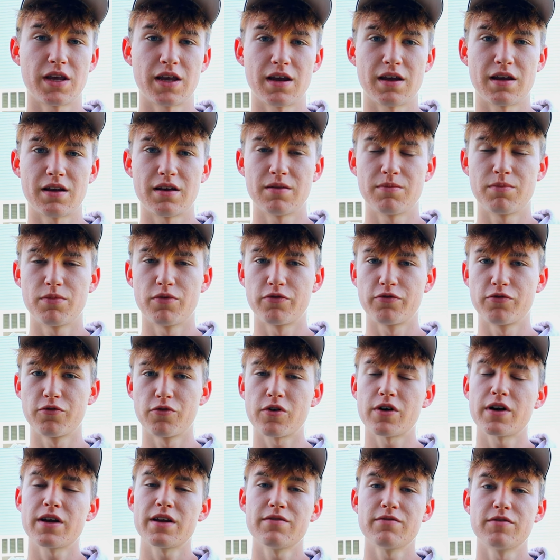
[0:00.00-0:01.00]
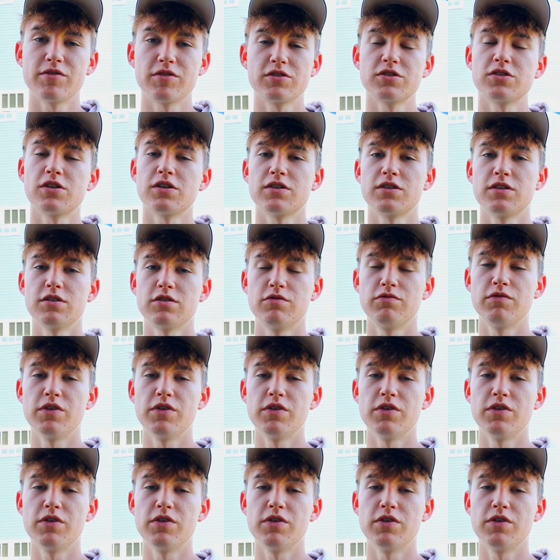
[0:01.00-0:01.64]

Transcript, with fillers: And before I even start this